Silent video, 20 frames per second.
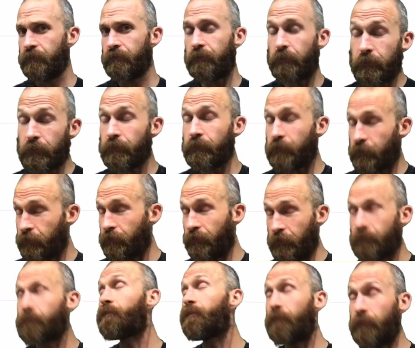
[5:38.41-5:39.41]
Hmm, hmm,
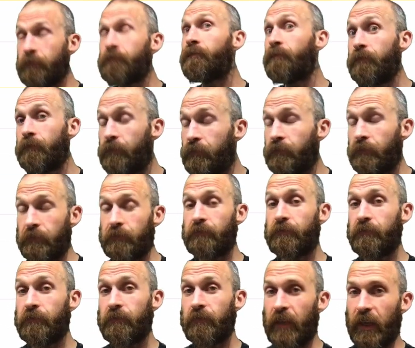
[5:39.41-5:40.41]
hmm, hmm, hmm, hmm.
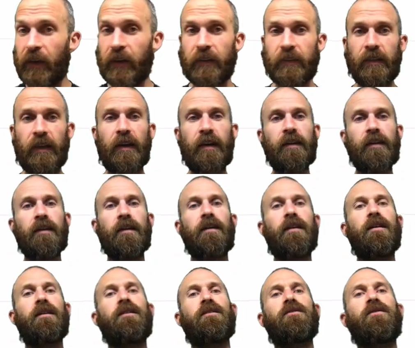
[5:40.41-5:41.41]
Yeah, exactly.
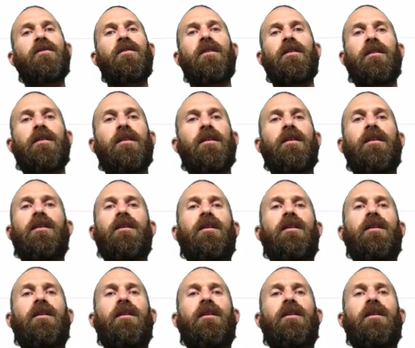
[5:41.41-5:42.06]
So nothing.